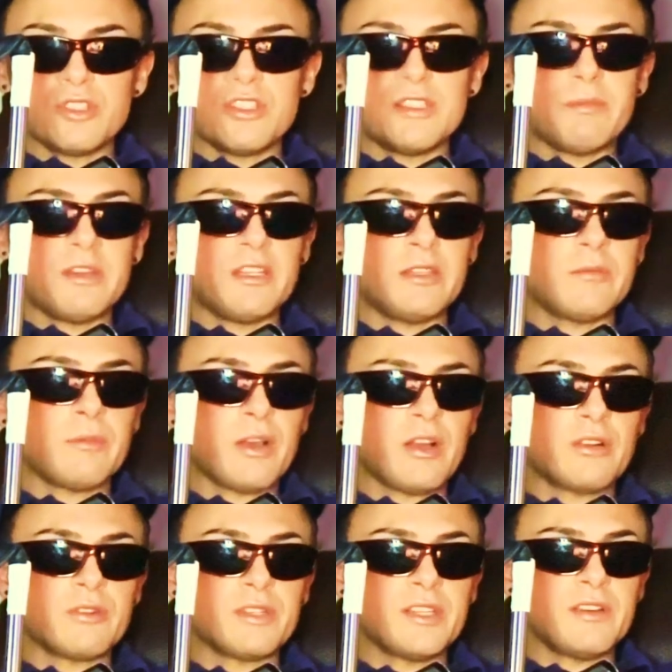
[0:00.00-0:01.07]
he's making a
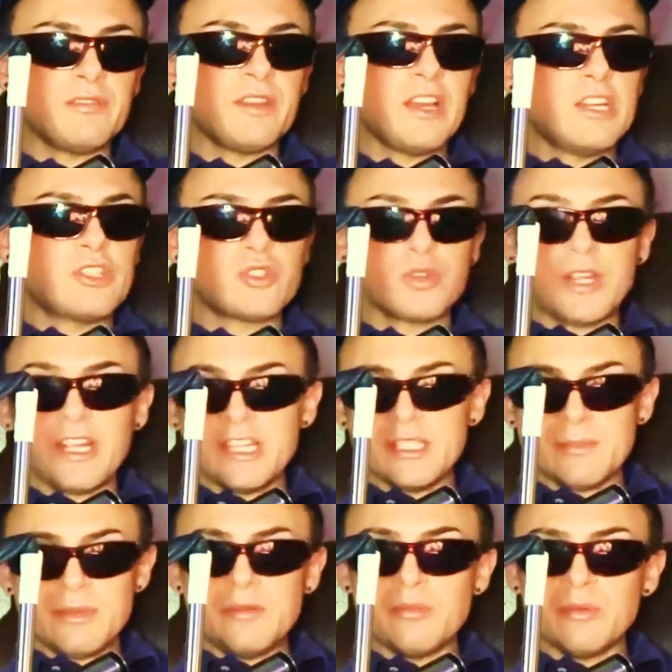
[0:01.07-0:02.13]
mockery of trans
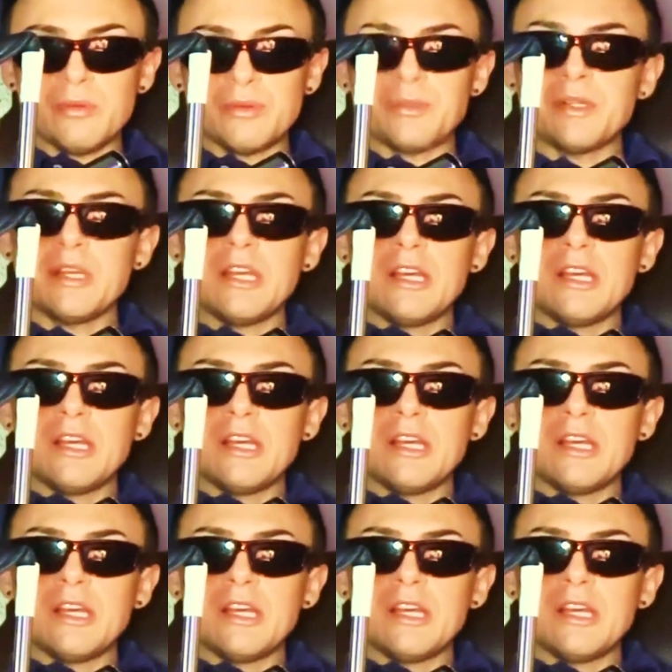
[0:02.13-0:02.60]
people,